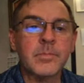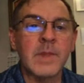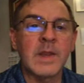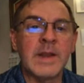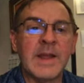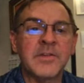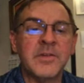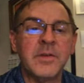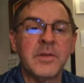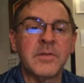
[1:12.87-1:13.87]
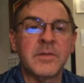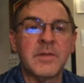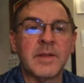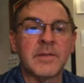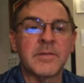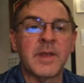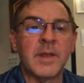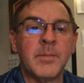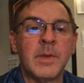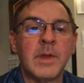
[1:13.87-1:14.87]
Nationally, you can see that
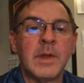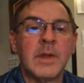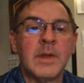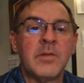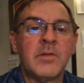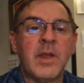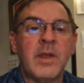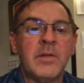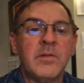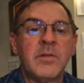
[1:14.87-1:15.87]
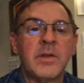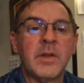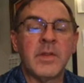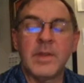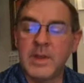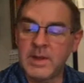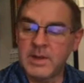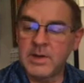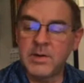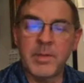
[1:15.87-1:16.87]
same change in the uh,
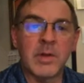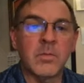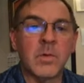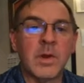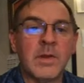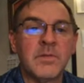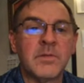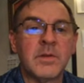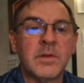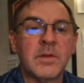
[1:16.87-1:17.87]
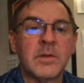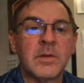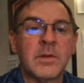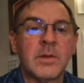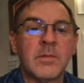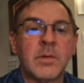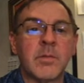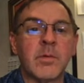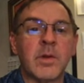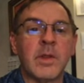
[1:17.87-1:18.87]
Intermountain West
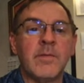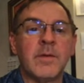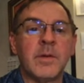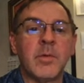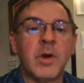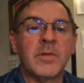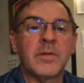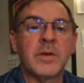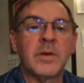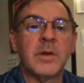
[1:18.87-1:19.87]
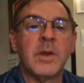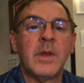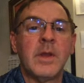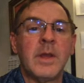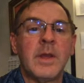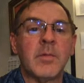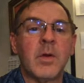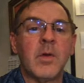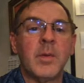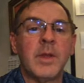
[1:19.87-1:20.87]
with relief in Nebraska and
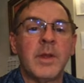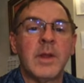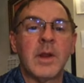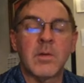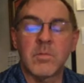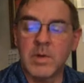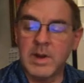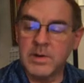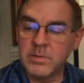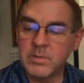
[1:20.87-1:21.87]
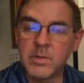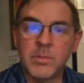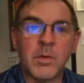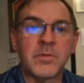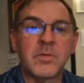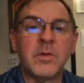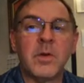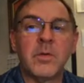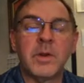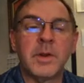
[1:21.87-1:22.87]
Wyoming and Colorado most
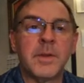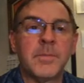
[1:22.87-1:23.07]
noted.